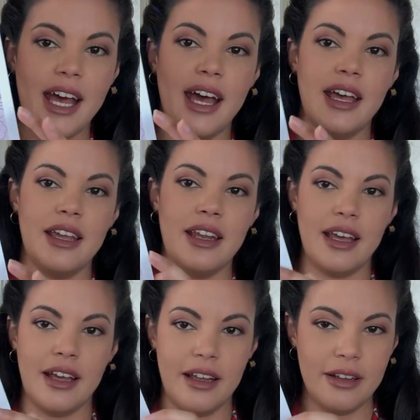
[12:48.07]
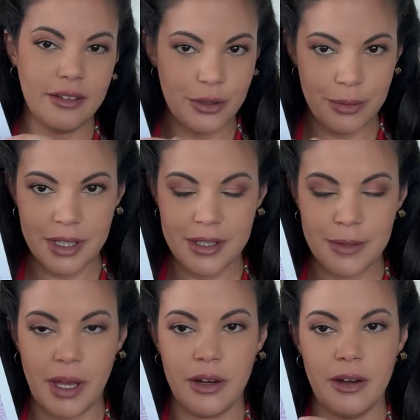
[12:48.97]
And I got a little bit
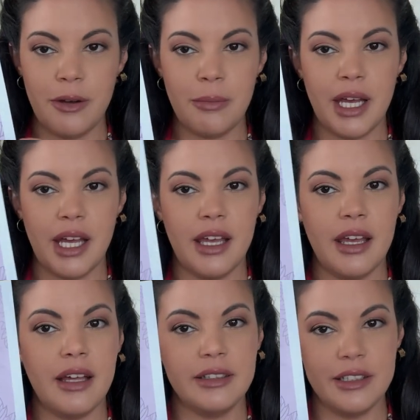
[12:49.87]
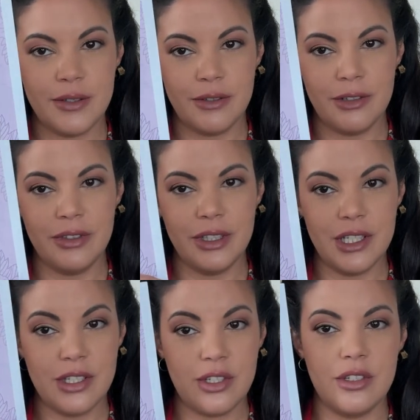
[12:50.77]
inspired by Liz Von
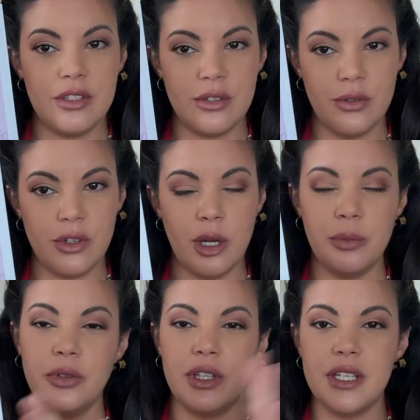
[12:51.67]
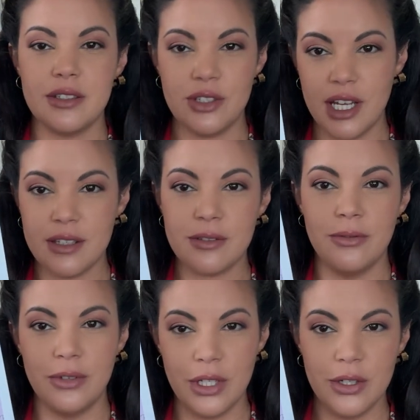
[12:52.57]
Villas. She's sewn a couple of these and she has
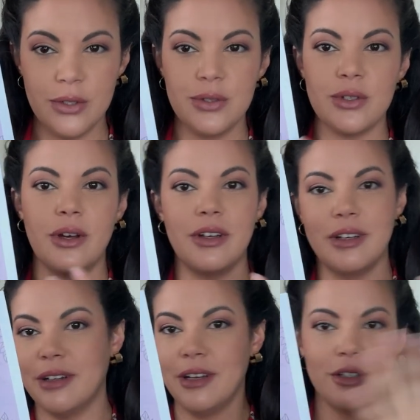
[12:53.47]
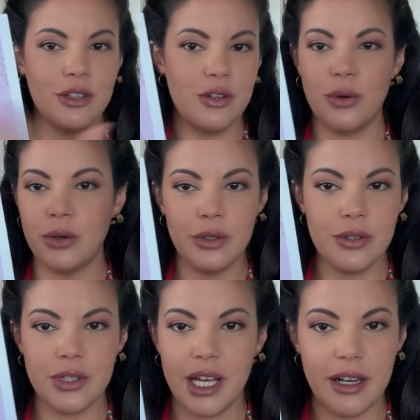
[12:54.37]
some videos on
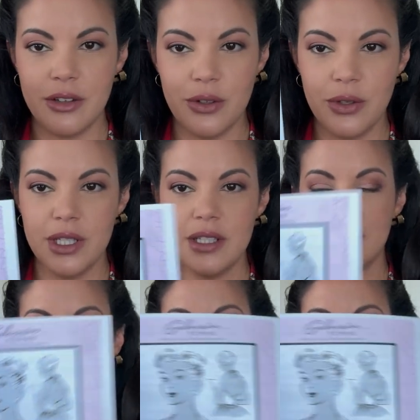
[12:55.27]
tutorials on how to do this.